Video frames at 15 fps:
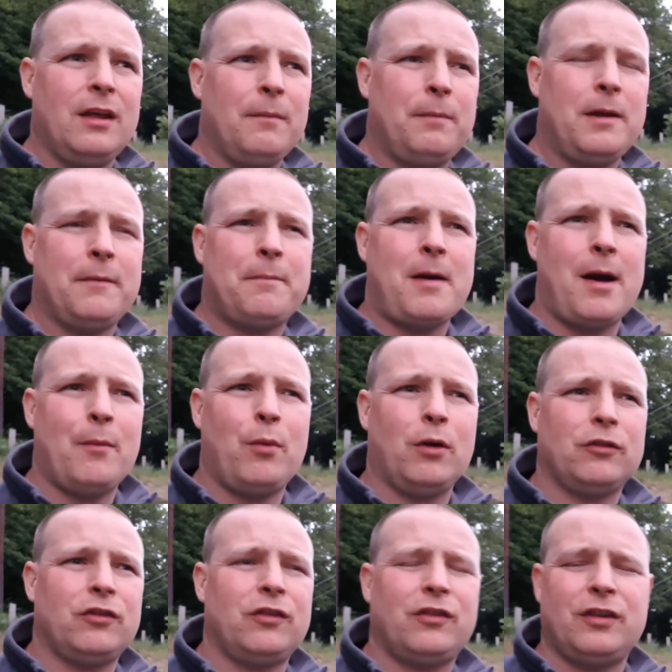people might
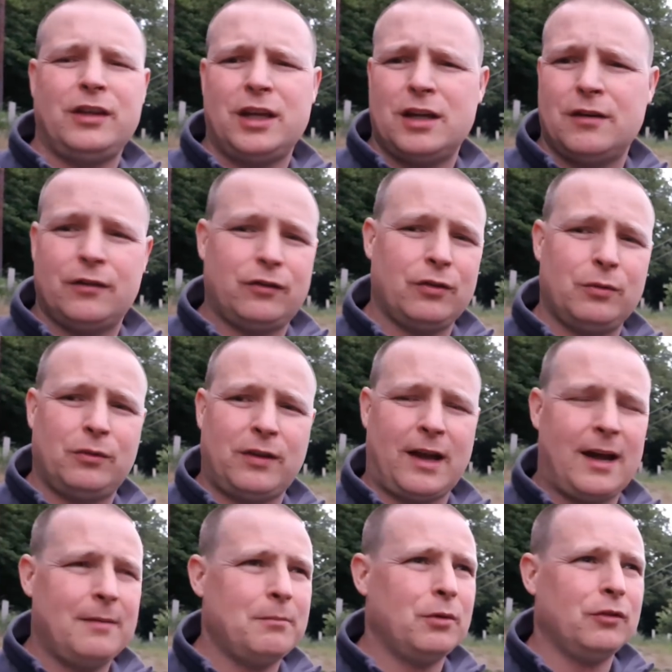watch this a year or two
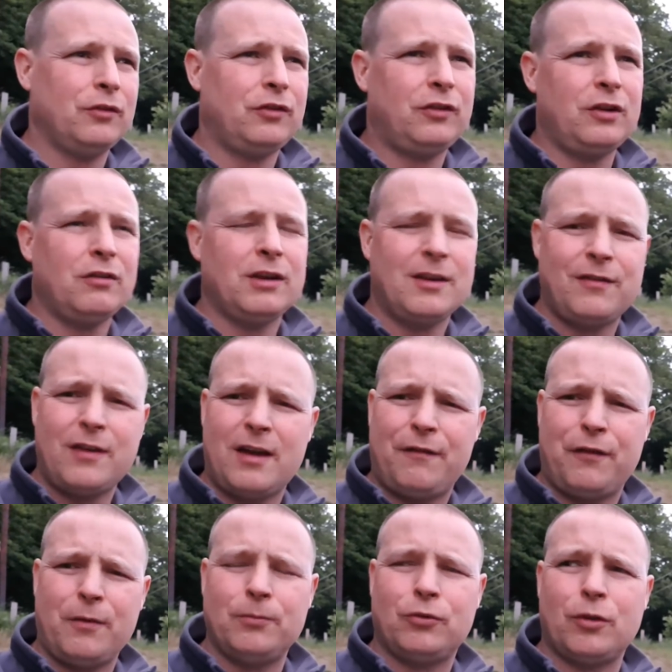time, but still give it a
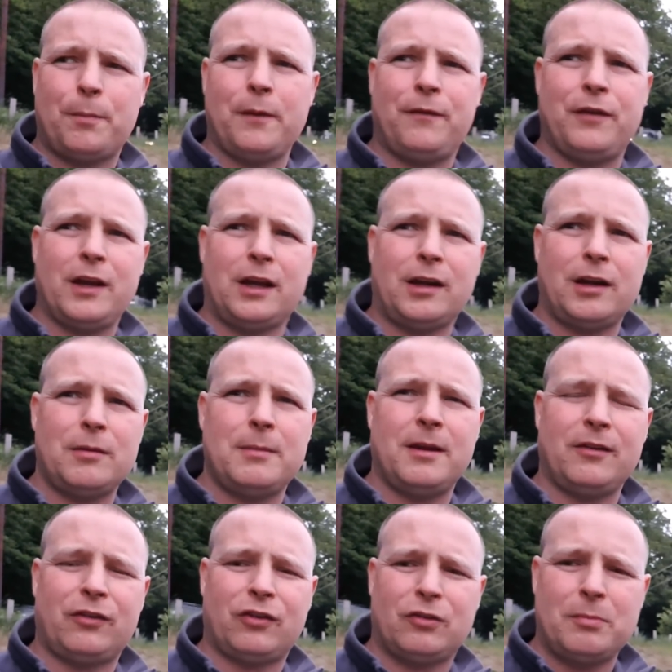thumbs up if you agree with me.
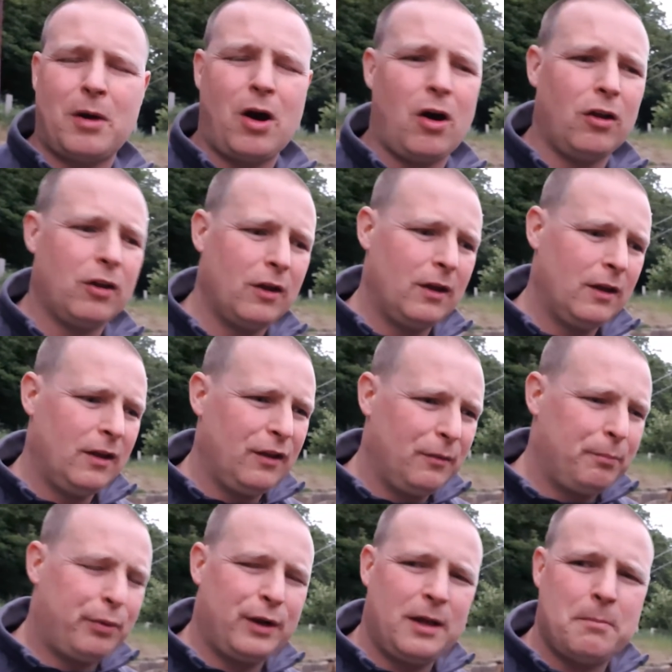It's small,
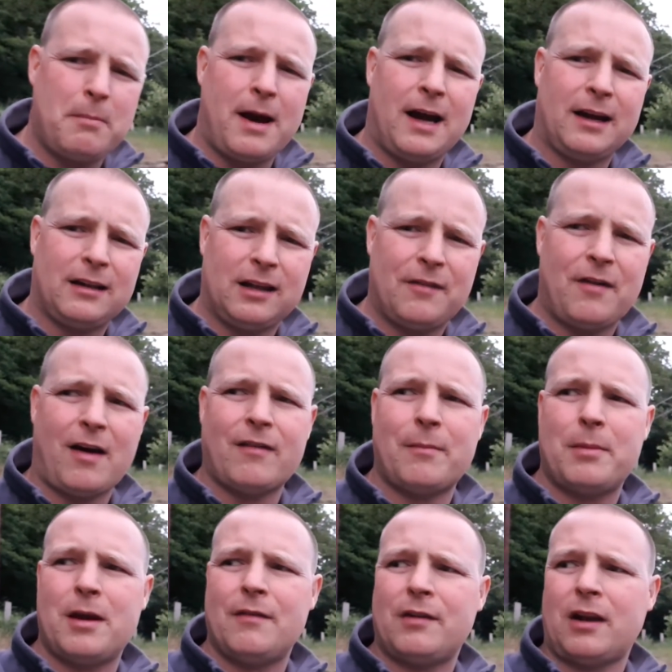put it back, let it have a
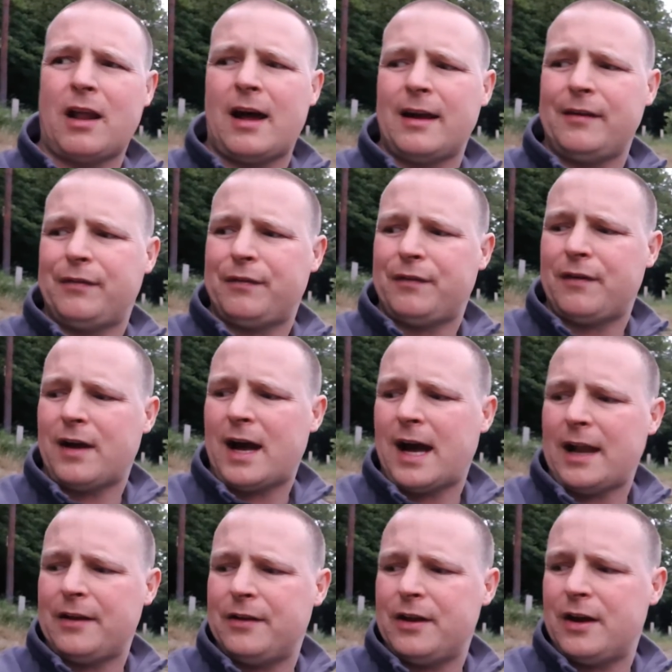bit of a life.
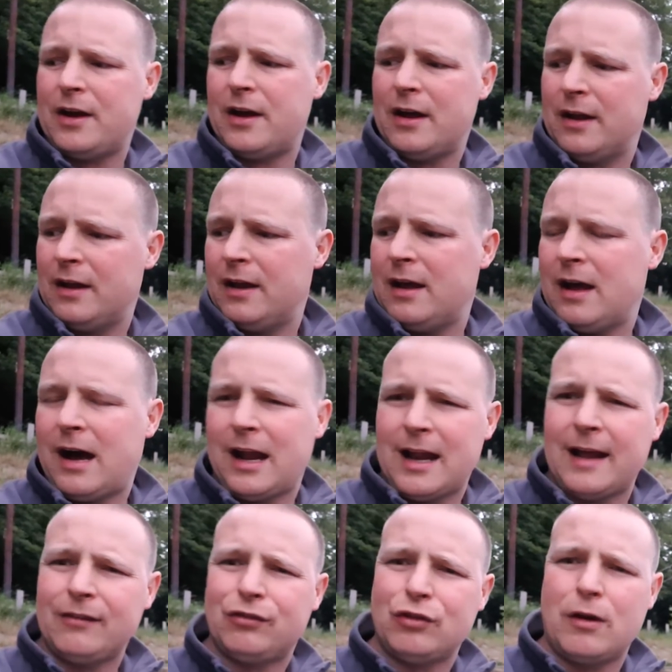And I
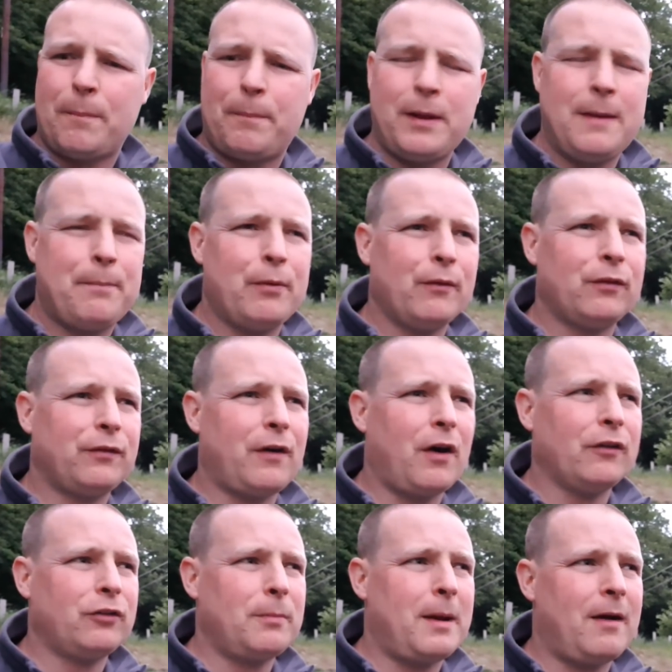like to know people's
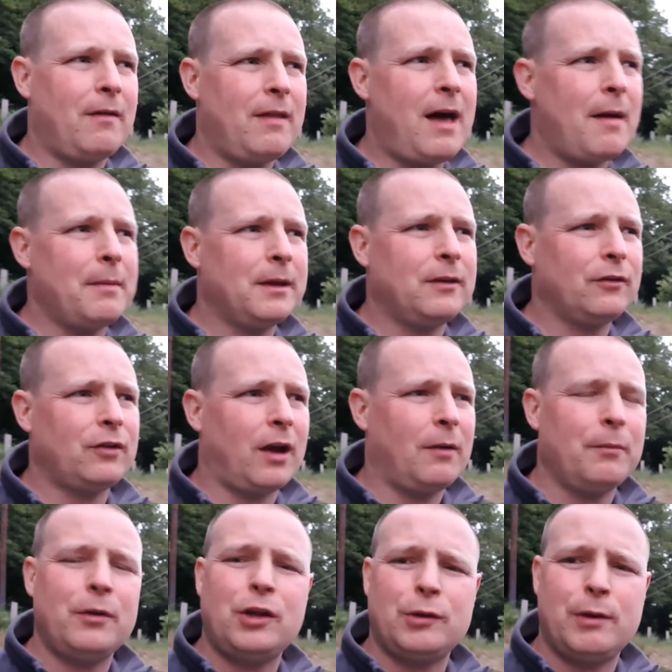thoughts about that, because I'm
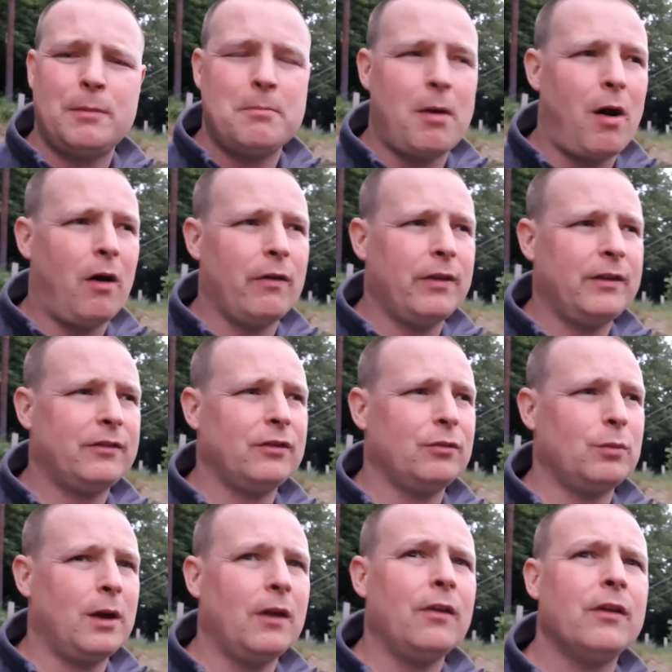going to do it more this as
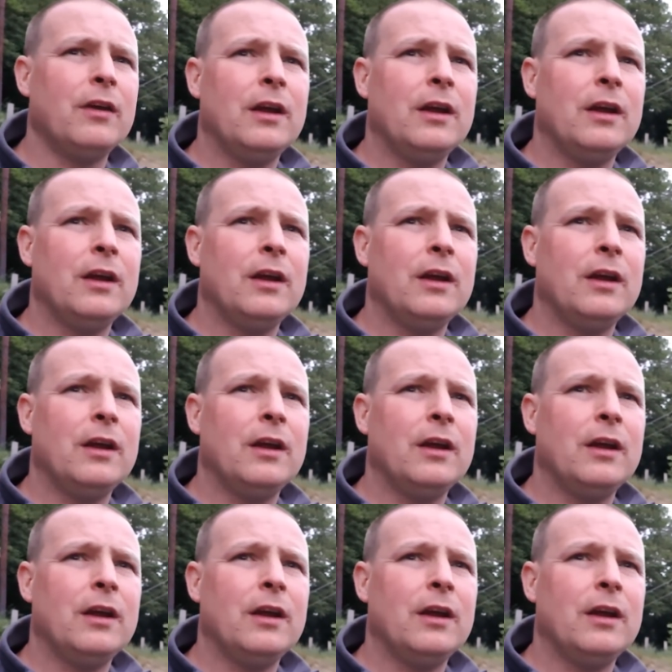well.